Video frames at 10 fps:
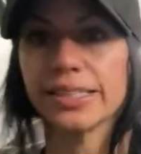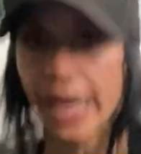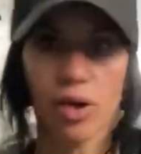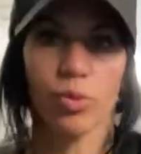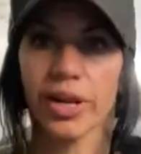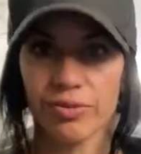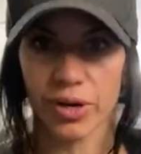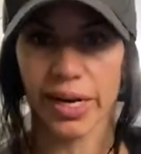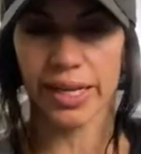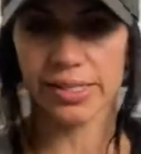down, whatever
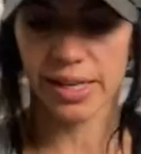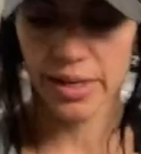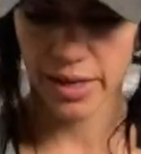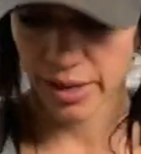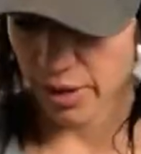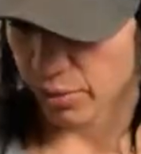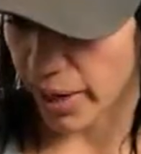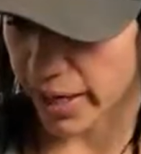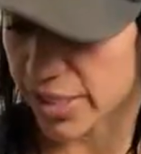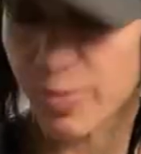it is,
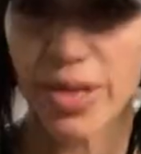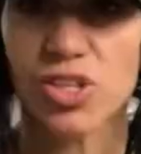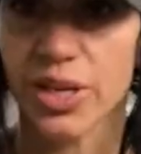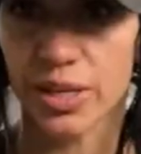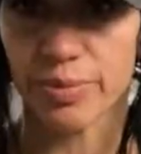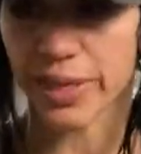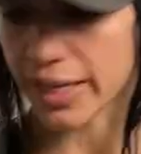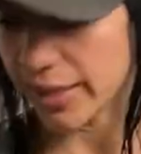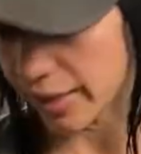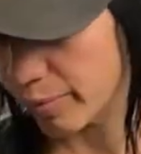right? Especially in the
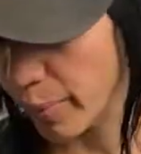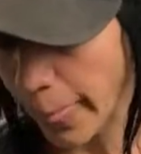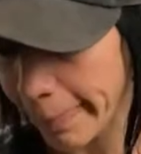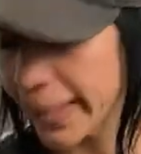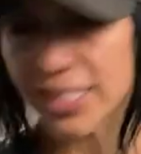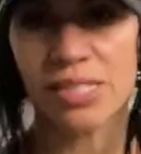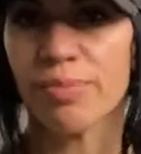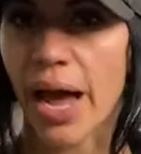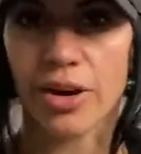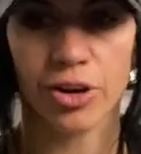beginning. And it doesn't
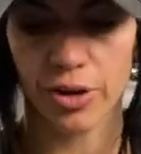matter